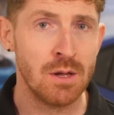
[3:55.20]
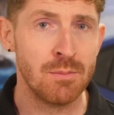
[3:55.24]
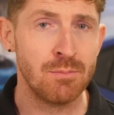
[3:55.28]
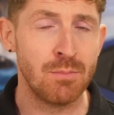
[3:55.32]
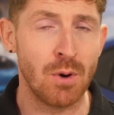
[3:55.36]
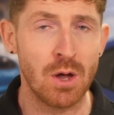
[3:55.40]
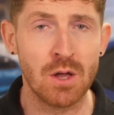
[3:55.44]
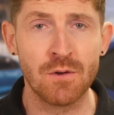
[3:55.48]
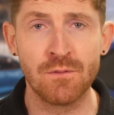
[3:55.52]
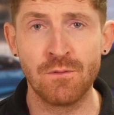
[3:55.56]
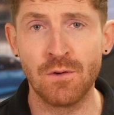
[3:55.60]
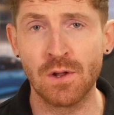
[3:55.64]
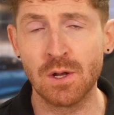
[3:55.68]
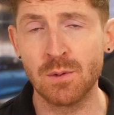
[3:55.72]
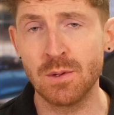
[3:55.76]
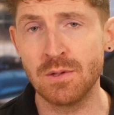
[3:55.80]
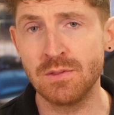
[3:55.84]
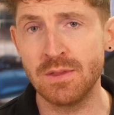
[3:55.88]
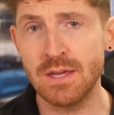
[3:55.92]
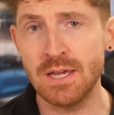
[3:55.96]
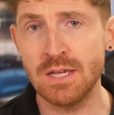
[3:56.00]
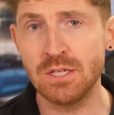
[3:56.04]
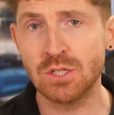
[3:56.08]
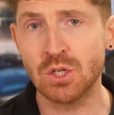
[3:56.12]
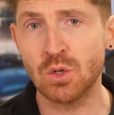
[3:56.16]
By
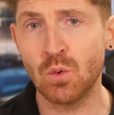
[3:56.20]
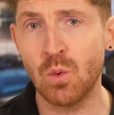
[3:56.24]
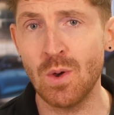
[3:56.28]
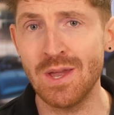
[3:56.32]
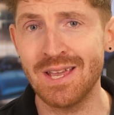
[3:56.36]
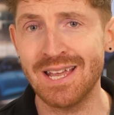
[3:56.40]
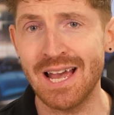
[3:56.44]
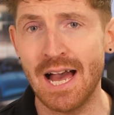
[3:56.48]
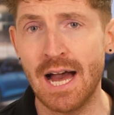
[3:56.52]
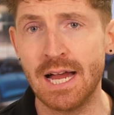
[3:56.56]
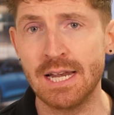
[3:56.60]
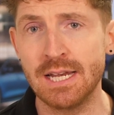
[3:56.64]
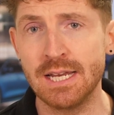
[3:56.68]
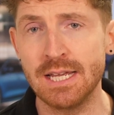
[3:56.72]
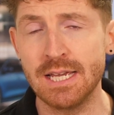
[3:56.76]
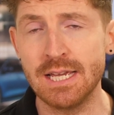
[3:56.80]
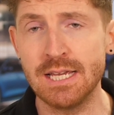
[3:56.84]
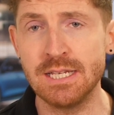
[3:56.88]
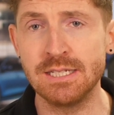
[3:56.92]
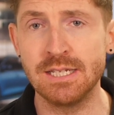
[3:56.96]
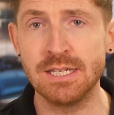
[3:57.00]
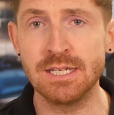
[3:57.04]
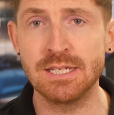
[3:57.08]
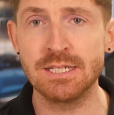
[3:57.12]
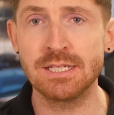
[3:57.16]
following these quick and
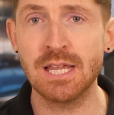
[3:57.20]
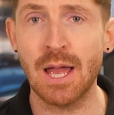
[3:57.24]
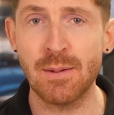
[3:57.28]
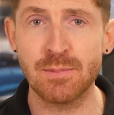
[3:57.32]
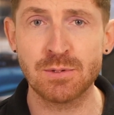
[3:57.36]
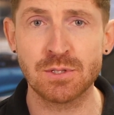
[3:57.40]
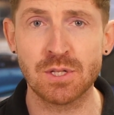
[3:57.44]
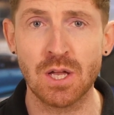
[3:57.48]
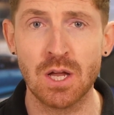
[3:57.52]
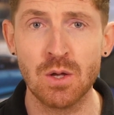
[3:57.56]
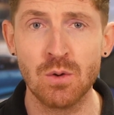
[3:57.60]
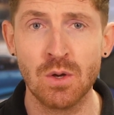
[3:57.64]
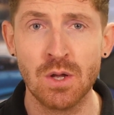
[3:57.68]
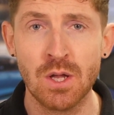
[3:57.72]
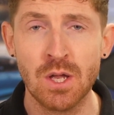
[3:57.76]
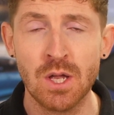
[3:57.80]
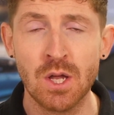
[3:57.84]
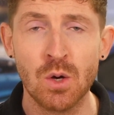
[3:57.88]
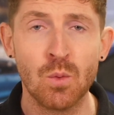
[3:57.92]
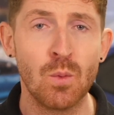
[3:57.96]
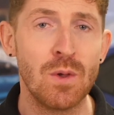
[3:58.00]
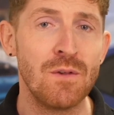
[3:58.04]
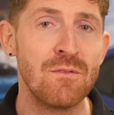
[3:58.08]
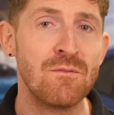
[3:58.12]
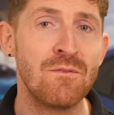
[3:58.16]
easy steps though,
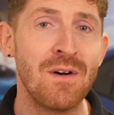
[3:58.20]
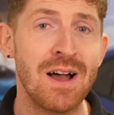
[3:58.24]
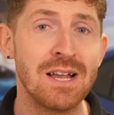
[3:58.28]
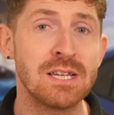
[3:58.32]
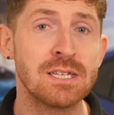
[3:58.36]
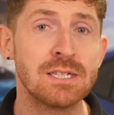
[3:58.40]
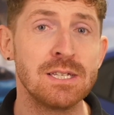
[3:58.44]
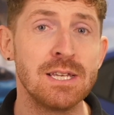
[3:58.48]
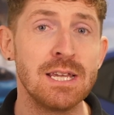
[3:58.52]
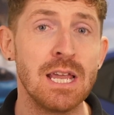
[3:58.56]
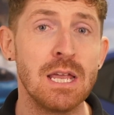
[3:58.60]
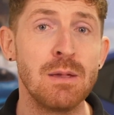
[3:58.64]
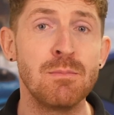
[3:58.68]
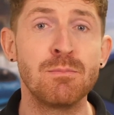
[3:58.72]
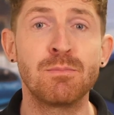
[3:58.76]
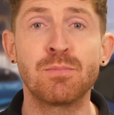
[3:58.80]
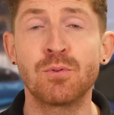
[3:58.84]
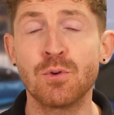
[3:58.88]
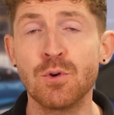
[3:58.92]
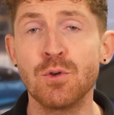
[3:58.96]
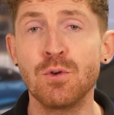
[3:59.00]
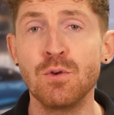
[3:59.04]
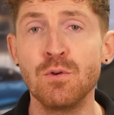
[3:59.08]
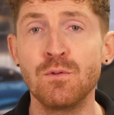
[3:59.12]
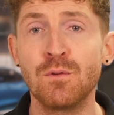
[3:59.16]
we vastly
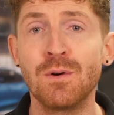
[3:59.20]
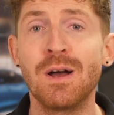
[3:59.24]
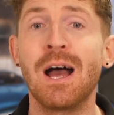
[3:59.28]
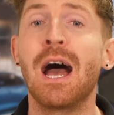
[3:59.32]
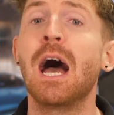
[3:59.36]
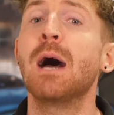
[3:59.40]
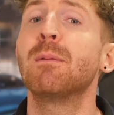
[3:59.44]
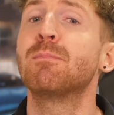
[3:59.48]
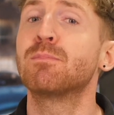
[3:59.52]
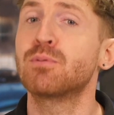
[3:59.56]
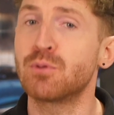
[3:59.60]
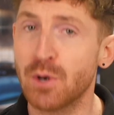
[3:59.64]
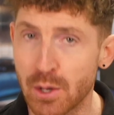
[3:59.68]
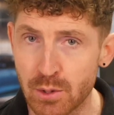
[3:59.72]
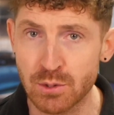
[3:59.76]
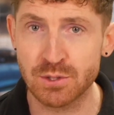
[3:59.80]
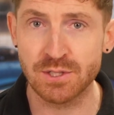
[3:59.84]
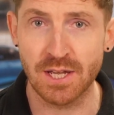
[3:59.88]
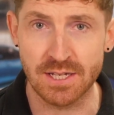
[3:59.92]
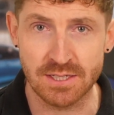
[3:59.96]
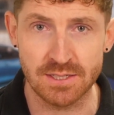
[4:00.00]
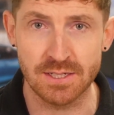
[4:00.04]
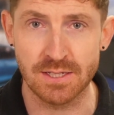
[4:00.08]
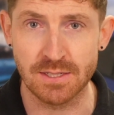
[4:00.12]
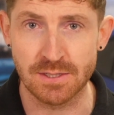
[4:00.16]
improve our
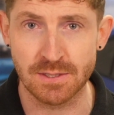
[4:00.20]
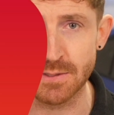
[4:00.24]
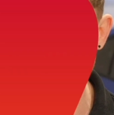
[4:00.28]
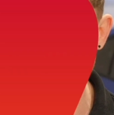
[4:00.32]
processes.